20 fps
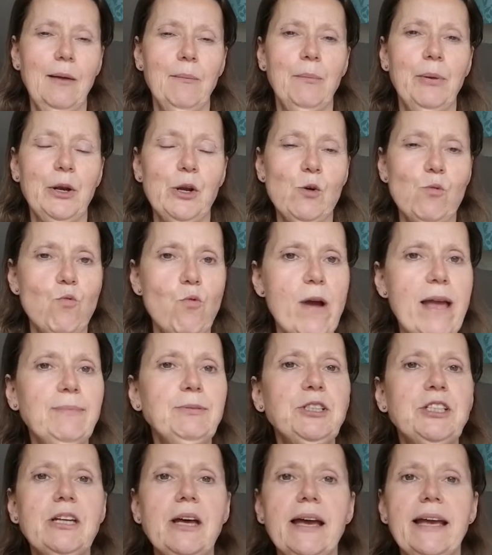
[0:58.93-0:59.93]
But a
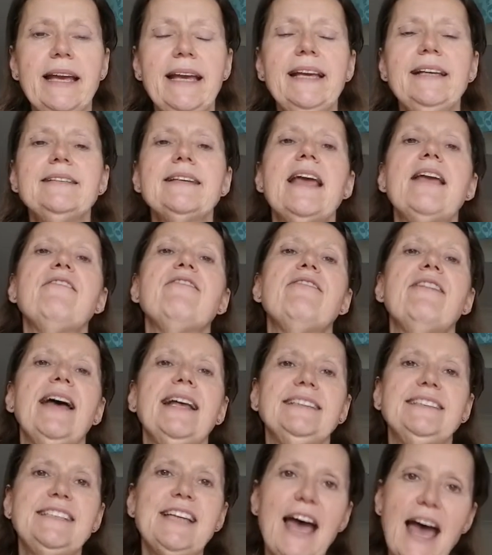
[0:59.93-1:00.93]
website is a
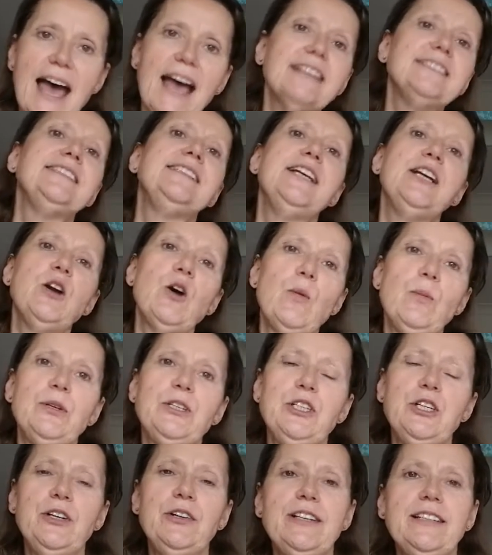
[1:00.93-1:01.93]
fantastic
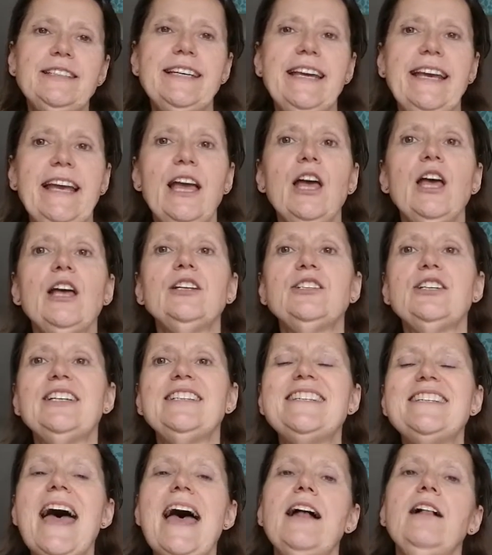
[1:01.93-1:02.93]
opportunity to
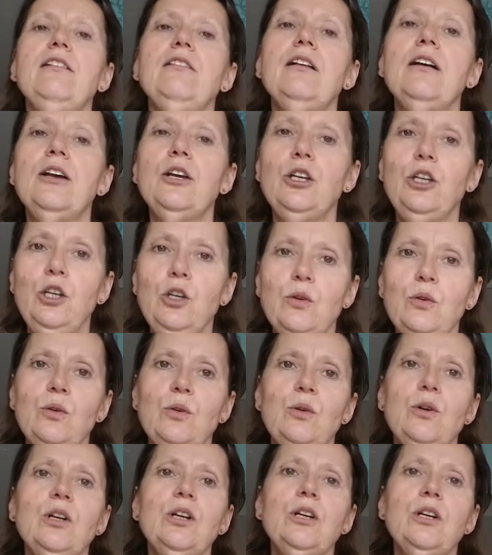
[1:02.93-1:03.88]
tell your